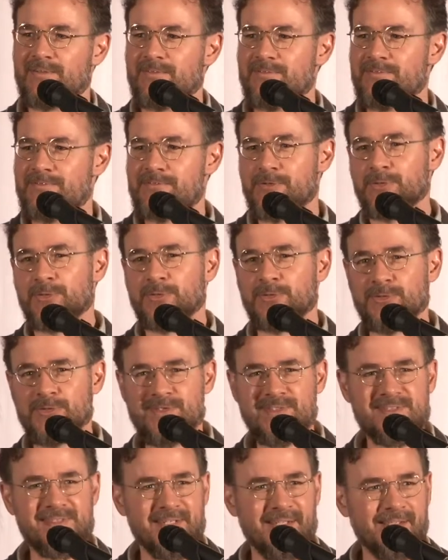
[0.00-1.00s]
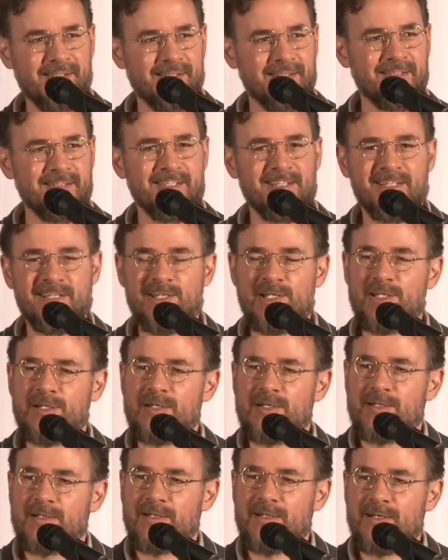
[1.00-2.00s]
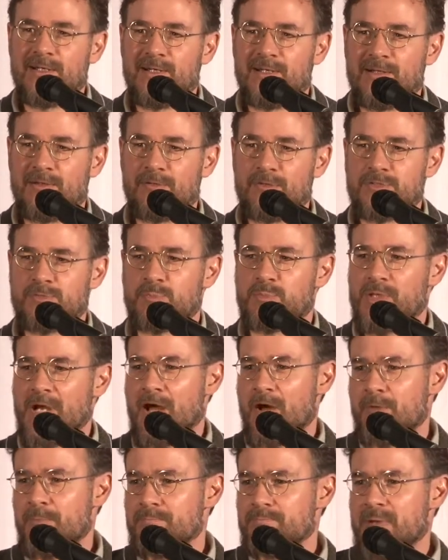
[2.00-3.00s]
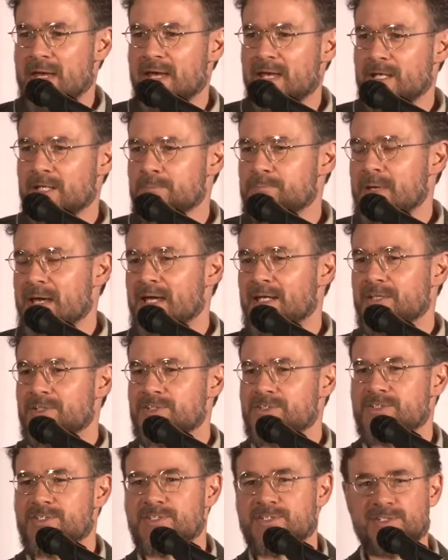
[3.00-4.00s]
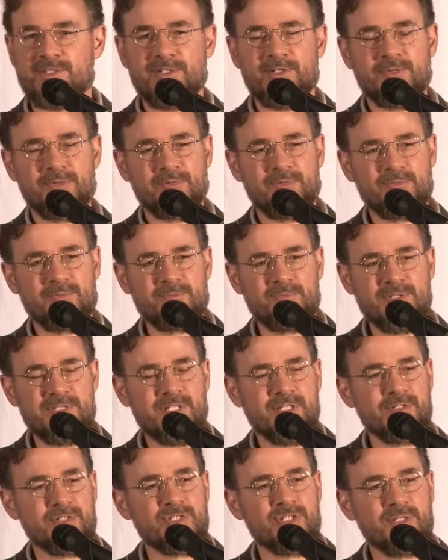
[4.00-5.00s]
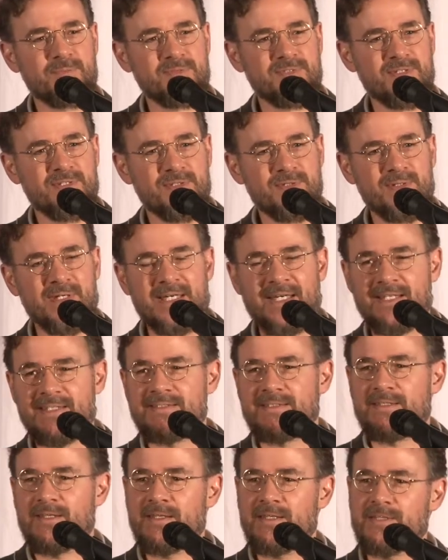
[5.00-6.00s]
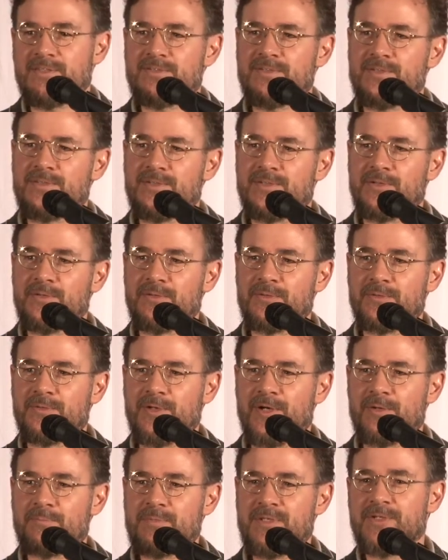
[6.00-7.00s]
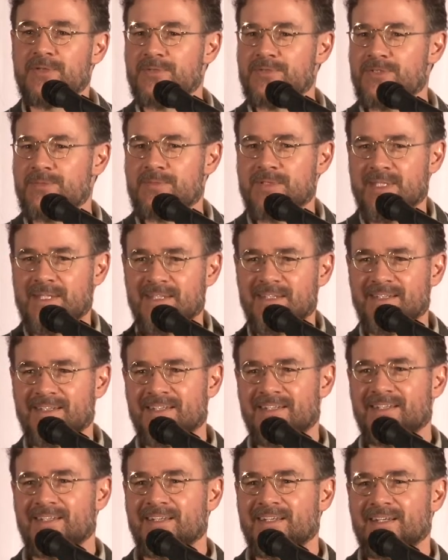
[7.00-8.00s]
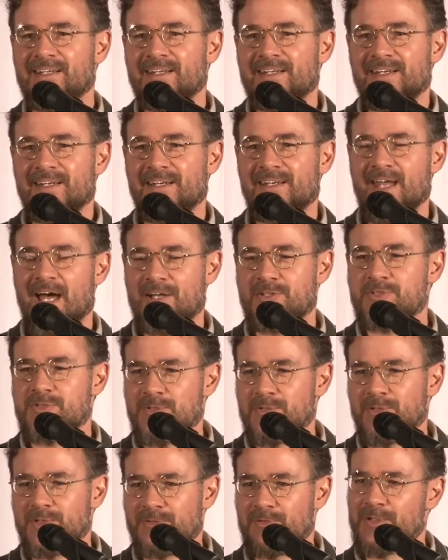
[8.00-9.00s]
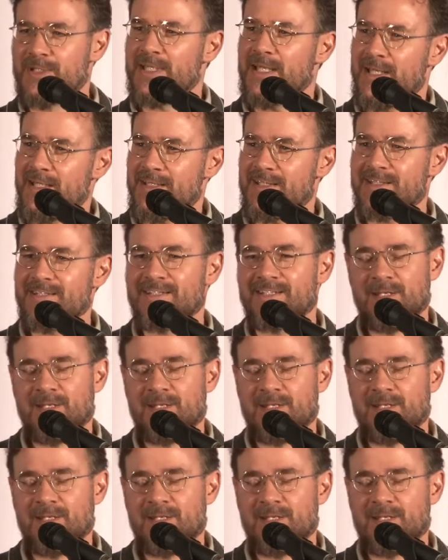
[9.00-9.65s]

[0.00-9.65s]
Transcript: foods and uh, all those brown bag packaged, you know, potato chips that you get and things that, you know, appear to be natural and organic.